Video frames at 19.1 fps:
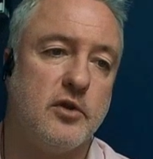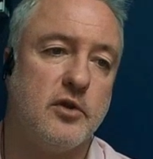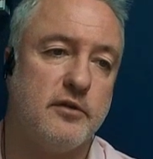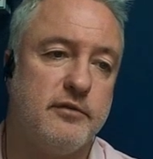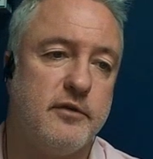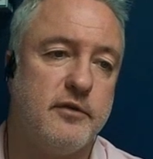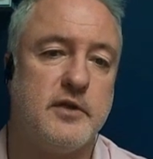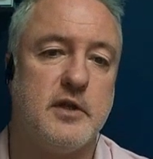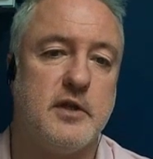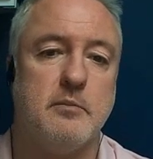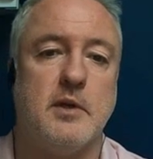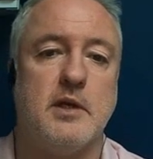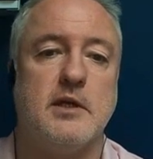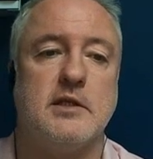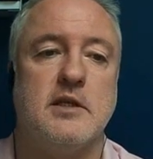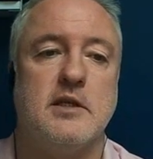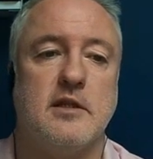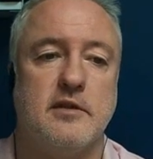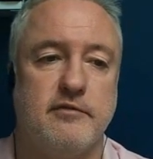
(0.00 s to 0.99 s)
on the 15
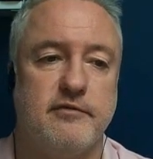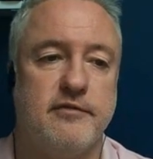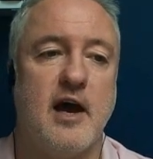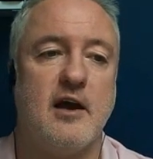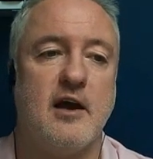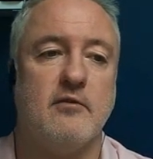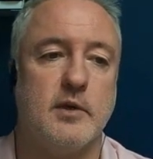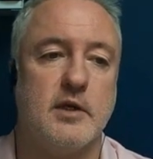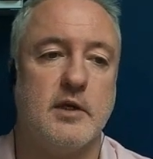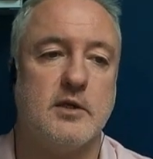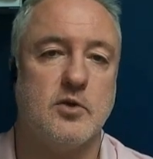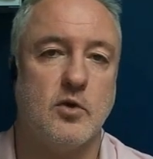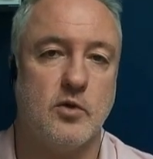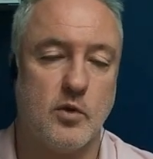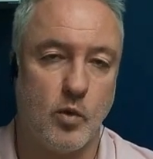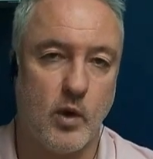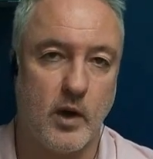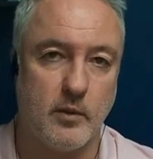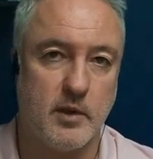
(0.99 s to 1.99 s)
minutes, the 5 minutes, or
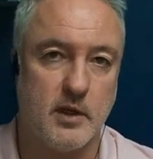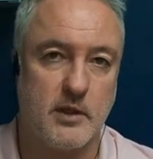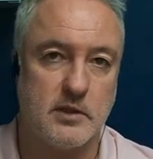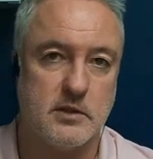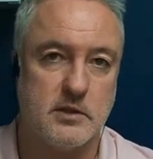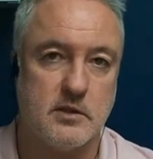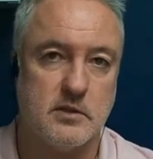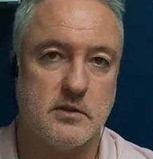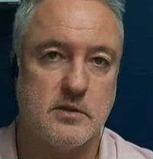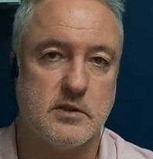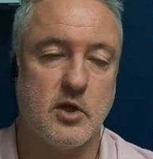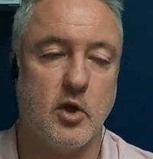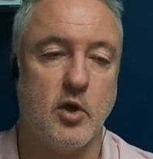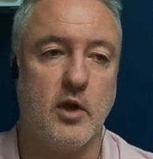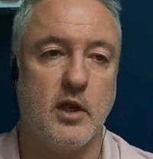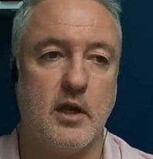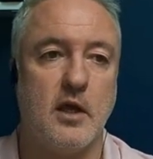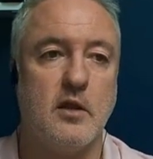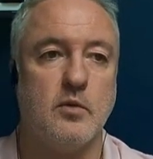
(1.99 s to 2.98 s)
the 1 minute. So
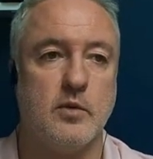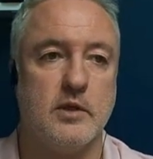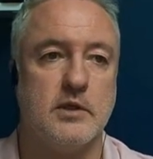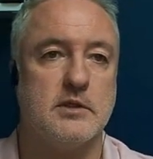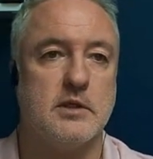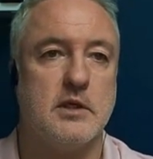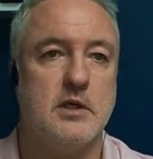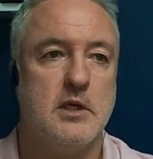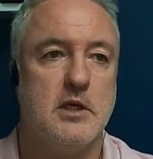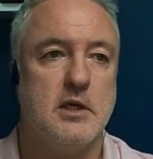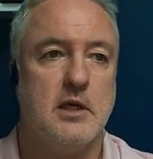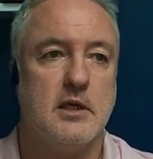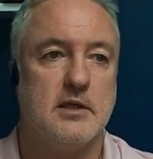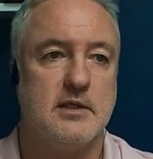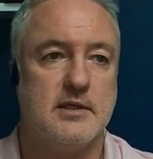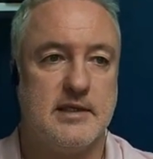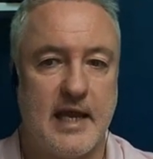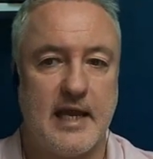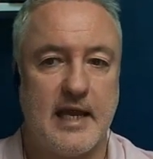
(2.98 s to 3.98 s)
in other words,
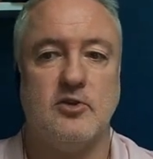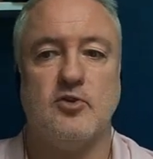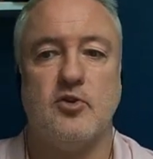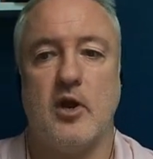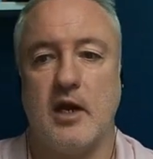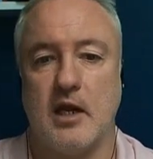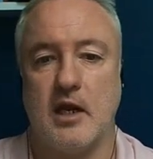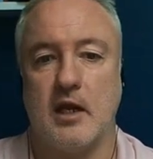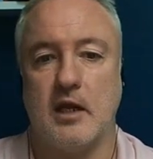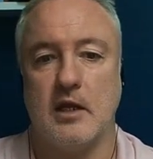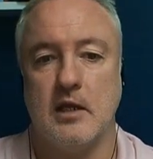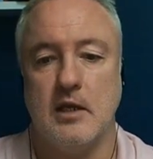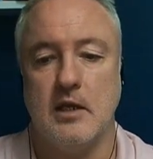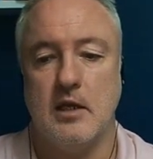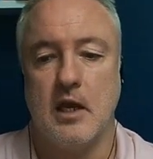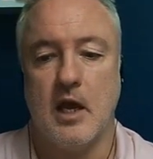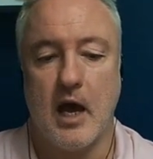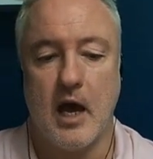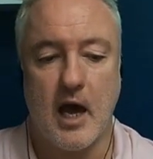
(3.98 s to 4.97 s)
day trading
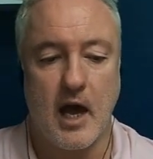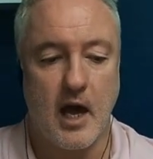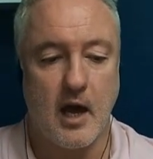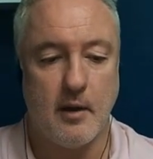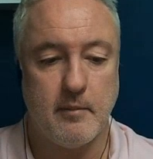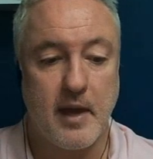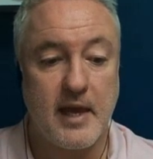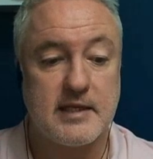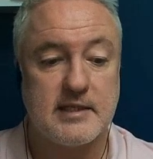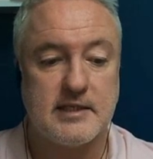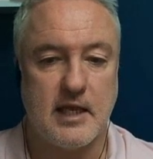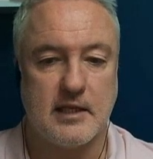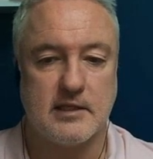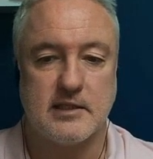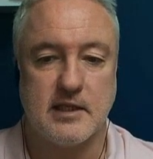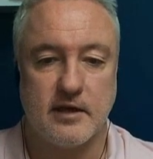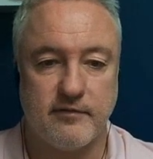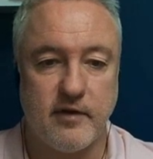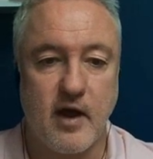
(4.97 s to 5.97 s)
makes
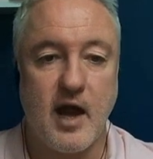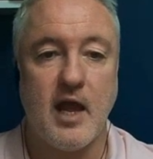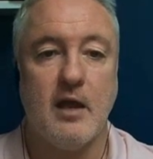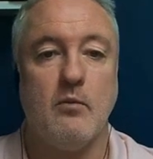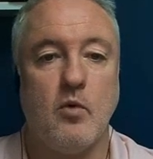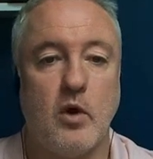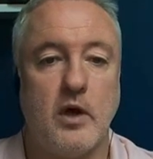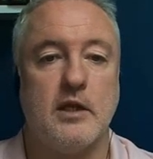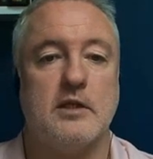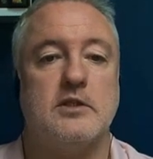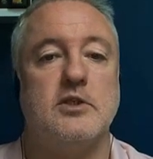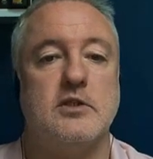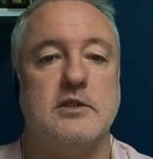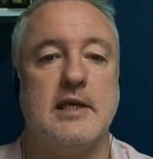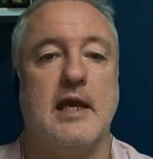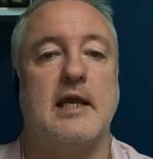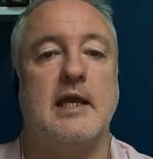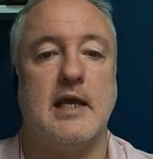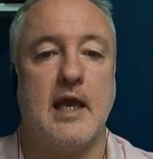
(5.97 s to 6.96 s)
sense that if I am wanting to
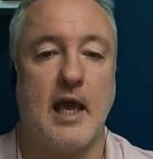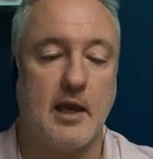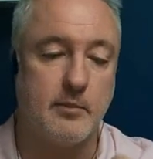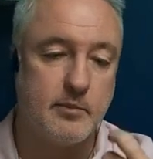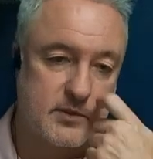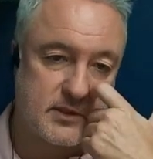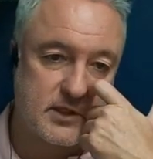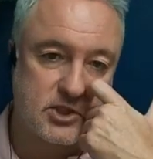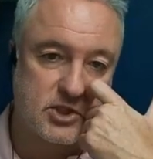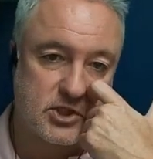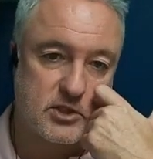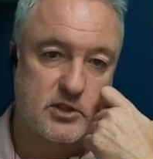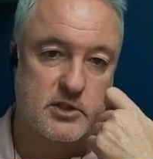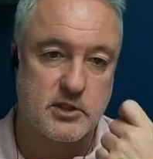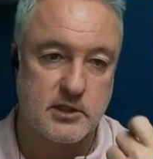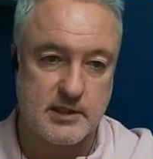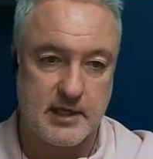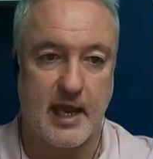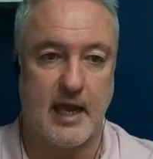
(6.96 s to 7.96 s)
take a position
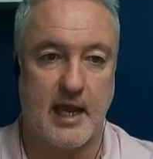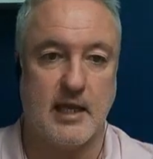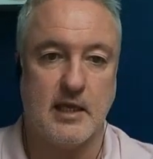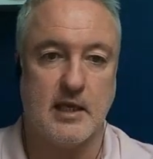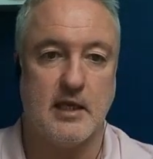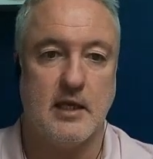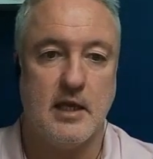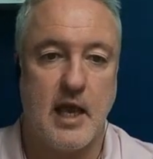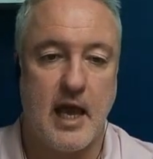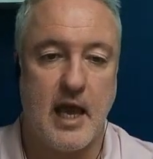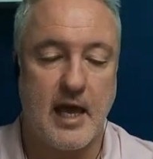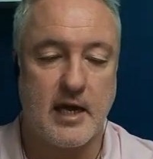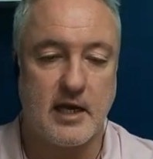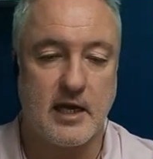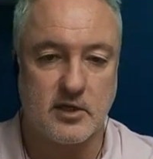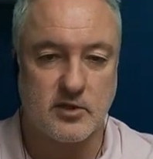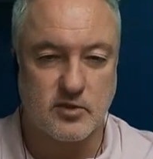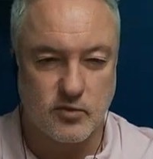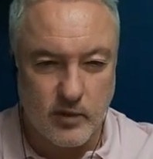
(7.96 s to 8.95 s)
today, and
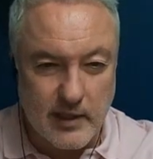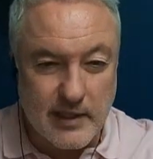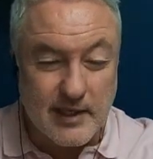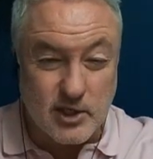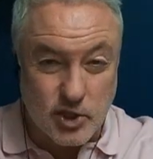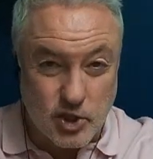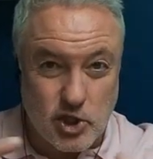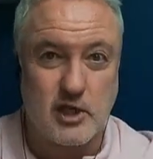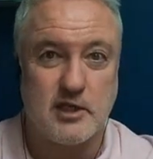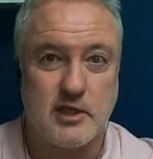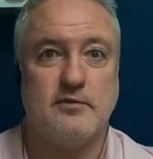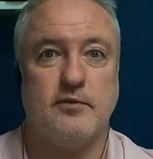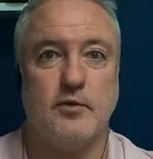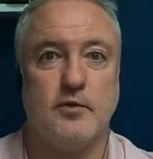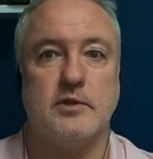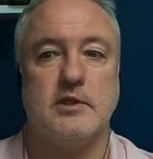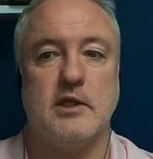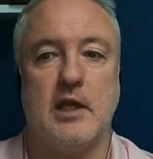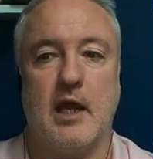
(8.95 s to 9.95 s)
it is really just
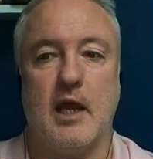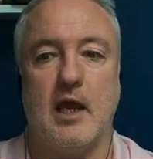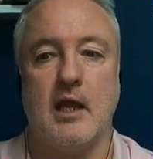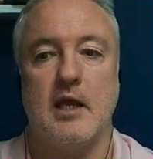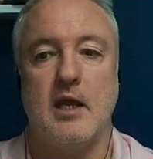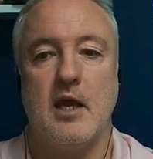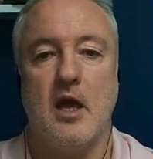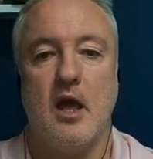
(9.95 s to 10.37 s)
for today,